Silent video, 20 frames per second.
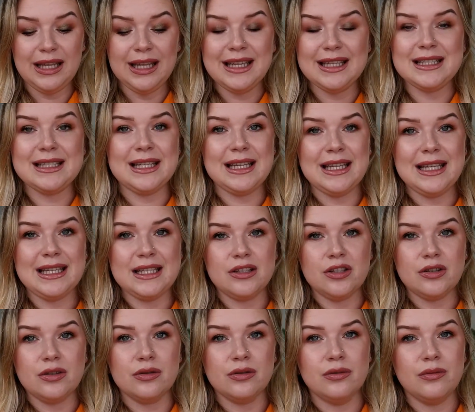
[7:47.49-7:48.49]
it
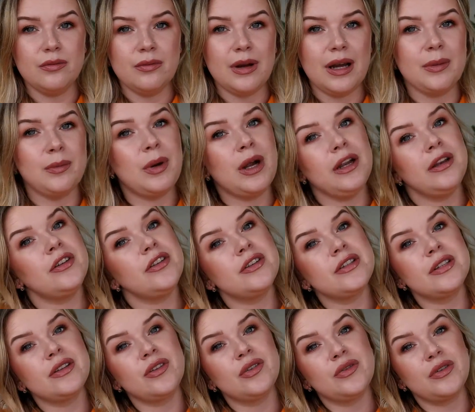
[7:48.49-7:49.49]
into my
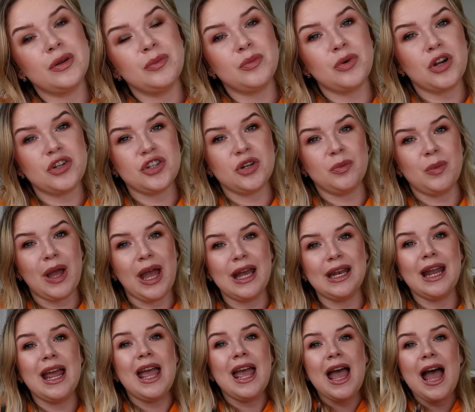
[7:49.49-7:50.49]
Partners in Cream project
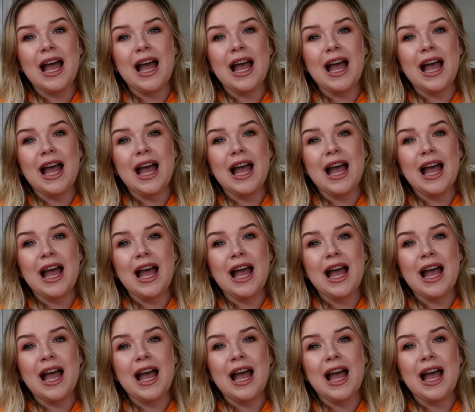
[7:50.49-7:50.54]
pan